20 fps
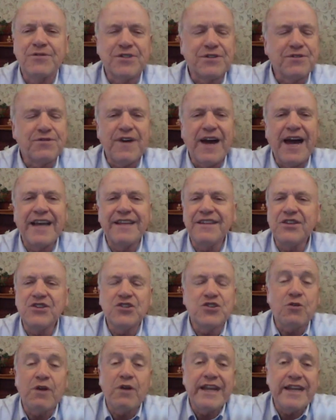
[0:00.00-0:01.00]
to find
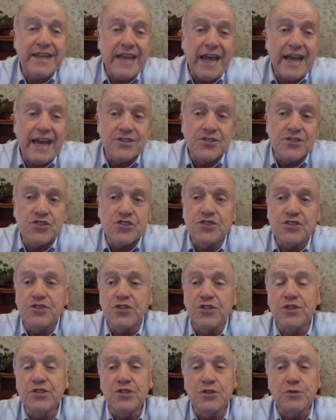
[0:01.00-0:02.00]
these great guests
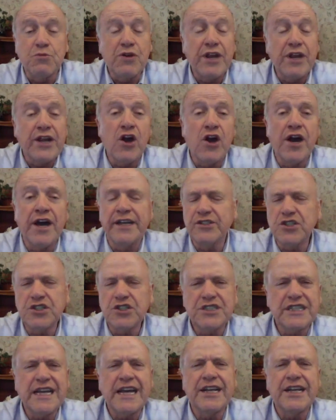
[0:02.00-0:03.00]
to, to bring on
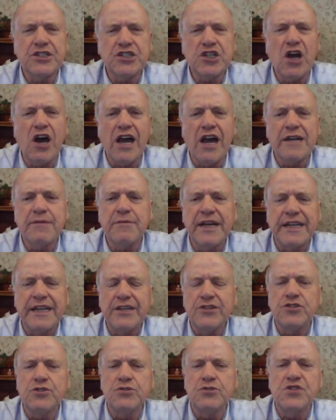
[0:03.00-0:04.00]
just to kind of talk about
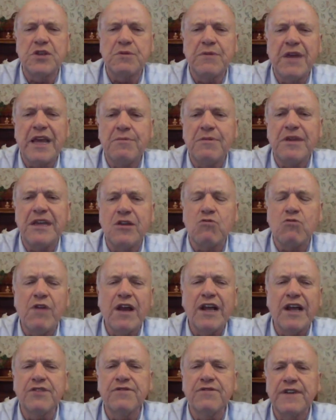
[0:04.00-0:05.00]
issues that may be
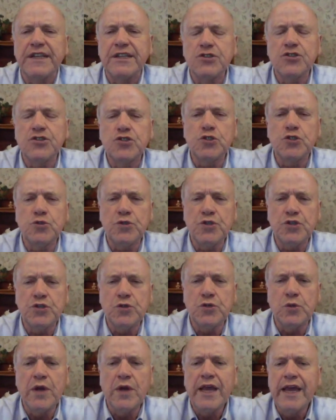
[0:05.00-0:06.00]
relevant to
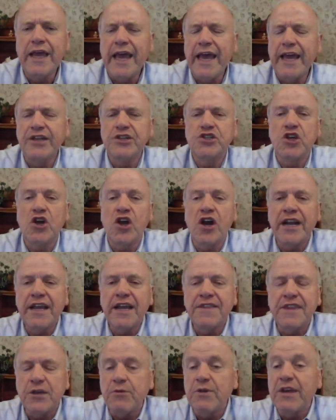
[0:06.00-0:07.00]
you. And John, I
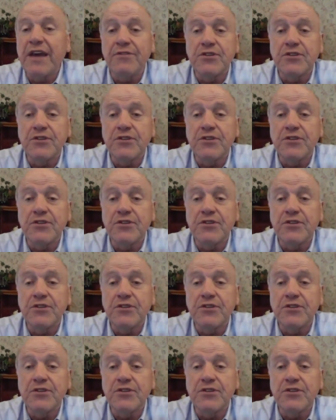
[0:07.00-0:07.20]
think we have